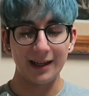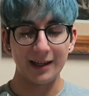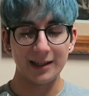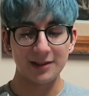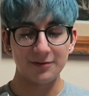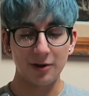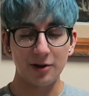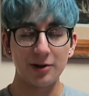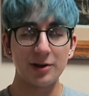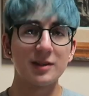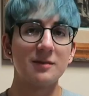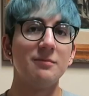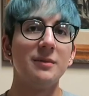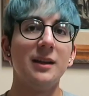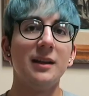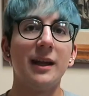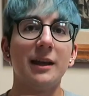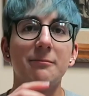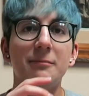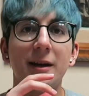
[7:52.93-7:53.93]
And as far as
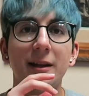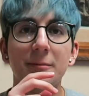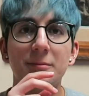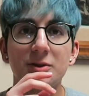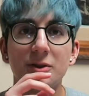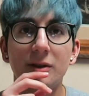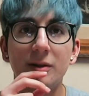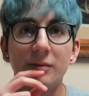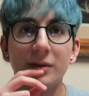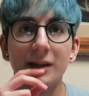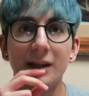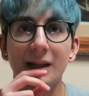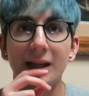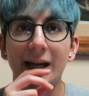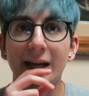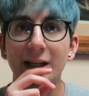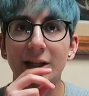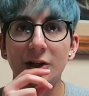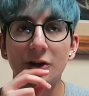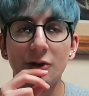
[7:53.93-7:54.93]
me, like my lips aren't really
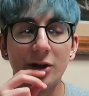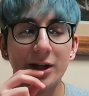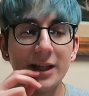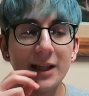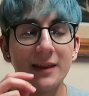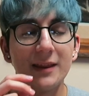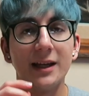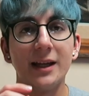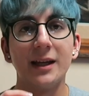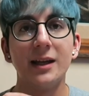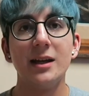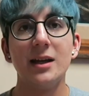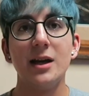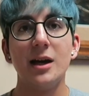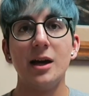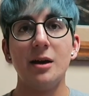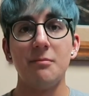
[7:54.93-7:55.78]
lining or anything,